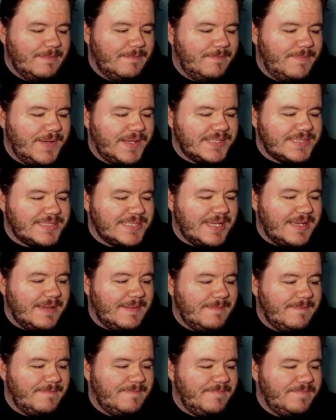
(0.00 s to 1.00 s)
But
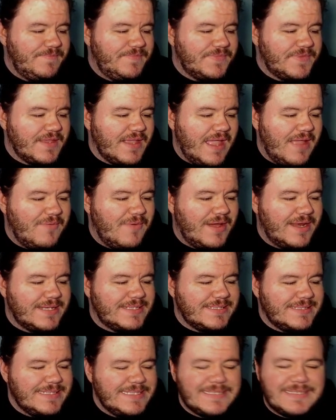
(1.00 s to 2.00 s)
I wanted to
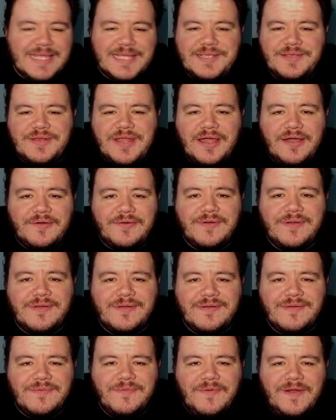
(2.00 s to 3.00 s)
at least let you know
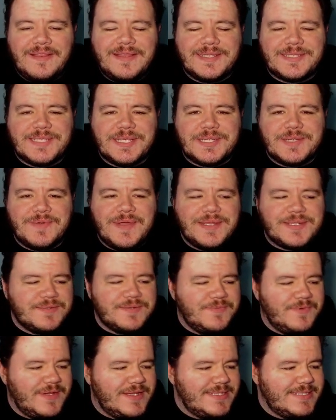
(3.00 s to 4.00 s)
what the situation
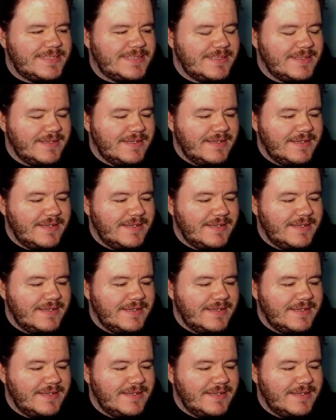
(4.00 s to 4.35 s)
was.